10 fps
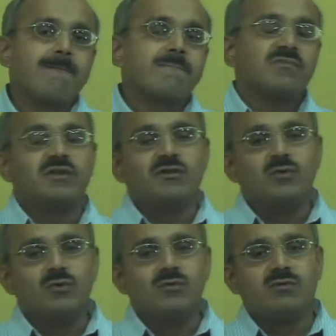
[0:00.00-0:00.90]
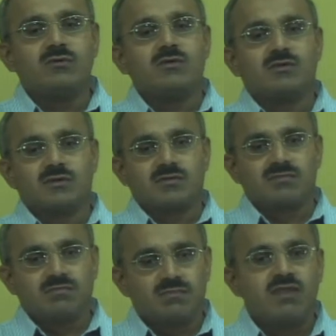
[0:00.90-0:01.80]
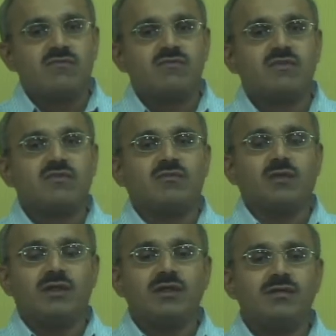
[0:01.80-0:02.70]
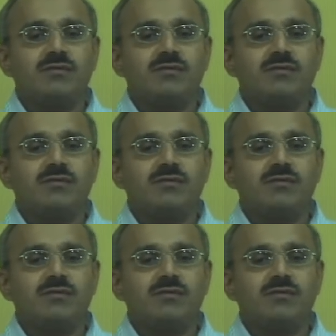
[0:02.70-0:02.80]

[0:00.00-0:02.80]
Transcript: There are two main ways of doing it.